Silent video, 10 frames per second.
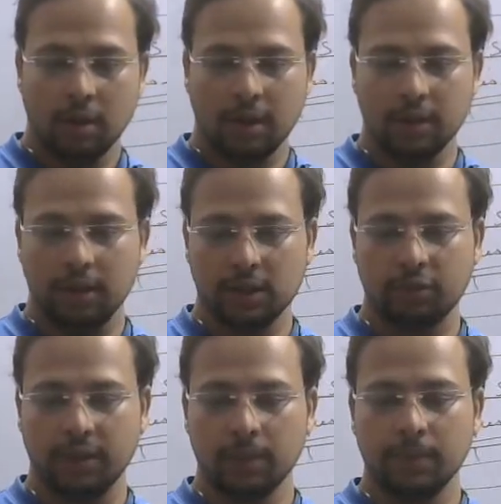In this
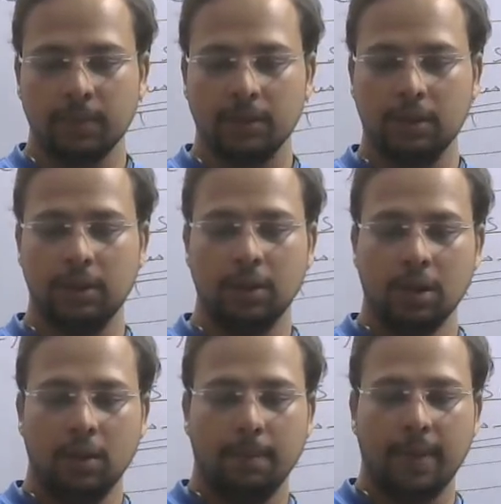way,
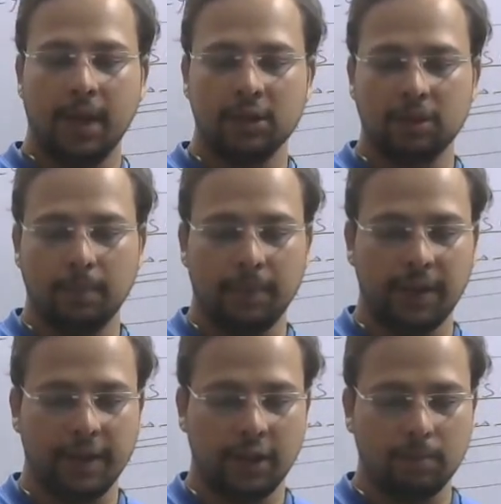banks
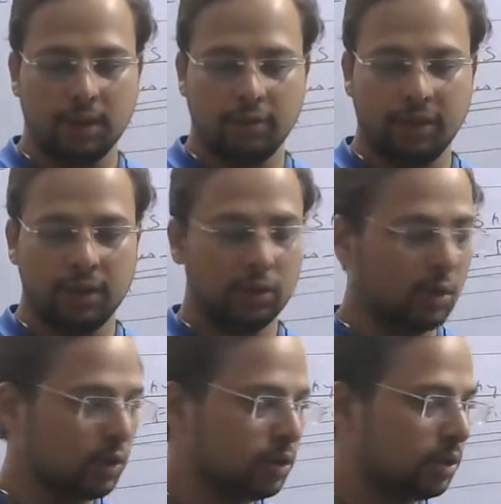mediate between
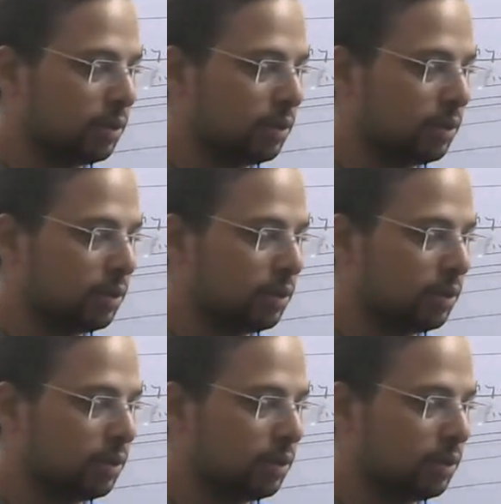those.